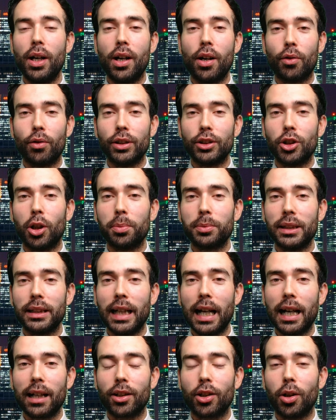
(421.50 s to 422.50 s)
We're adopting
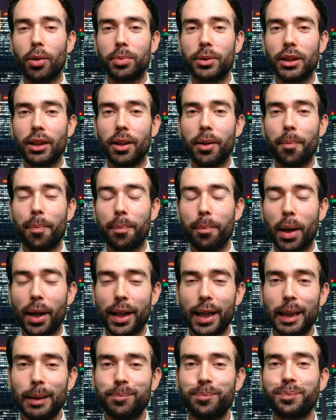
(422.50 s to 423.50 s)
helicopter
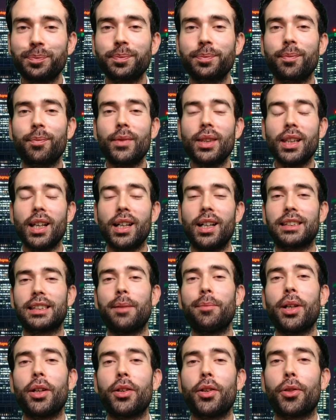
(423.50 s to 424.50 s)
money. So let
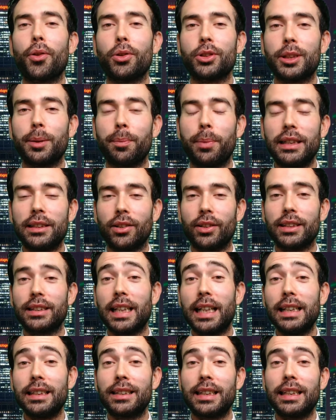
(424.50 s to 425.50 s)
me know your thoughts and opinions on this.
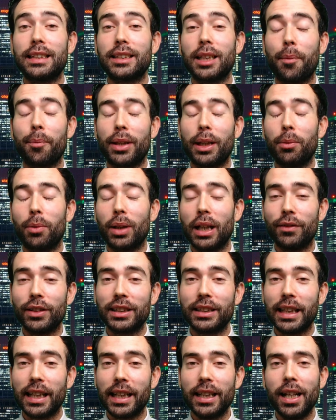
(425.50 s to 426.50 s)
Is this something we'll ever
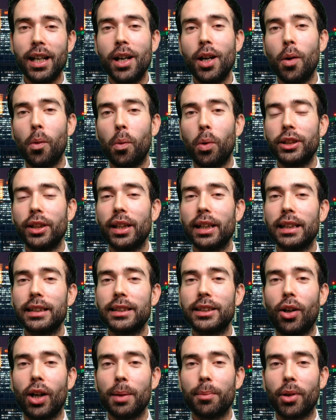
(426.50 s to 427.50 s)
see? What do you think
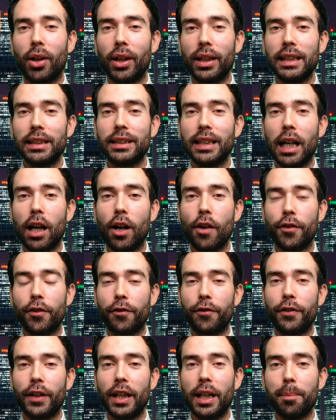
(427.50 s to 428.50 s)
the timeline is now for
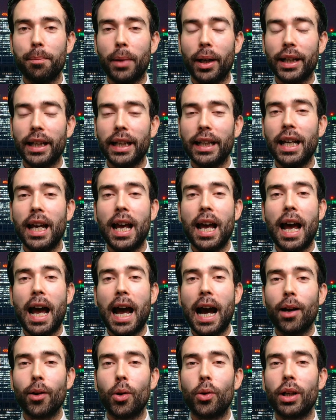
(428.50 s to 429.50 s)
fiat money?
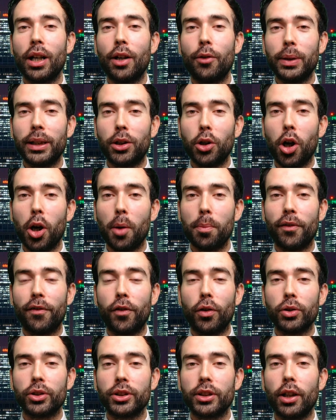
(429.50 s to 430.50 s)
How long have we got
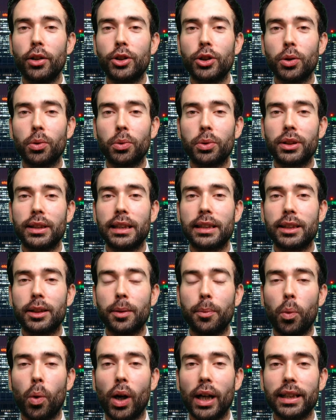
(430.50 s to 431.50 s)
before total
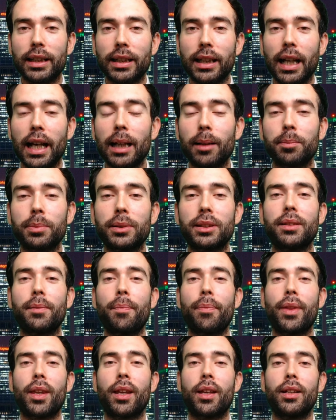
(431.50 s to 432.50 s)
system-wide collapse?
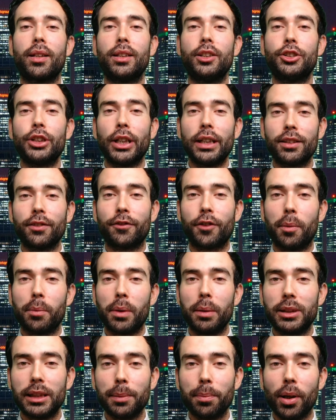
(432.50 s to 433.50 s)
Jason from
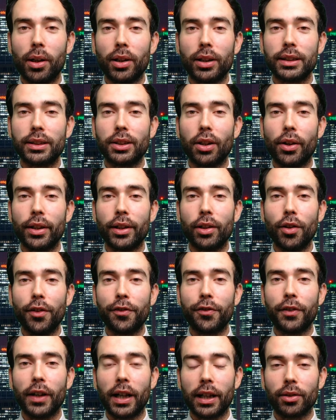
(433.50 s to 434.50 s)
Liberty Bunker signing
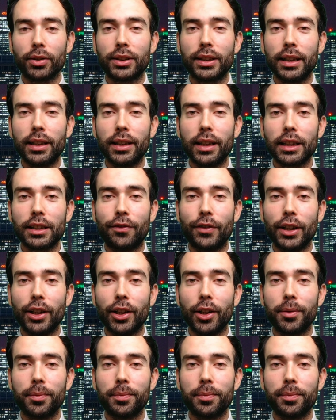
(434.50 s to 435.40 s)
off, and I'll see you in the next video.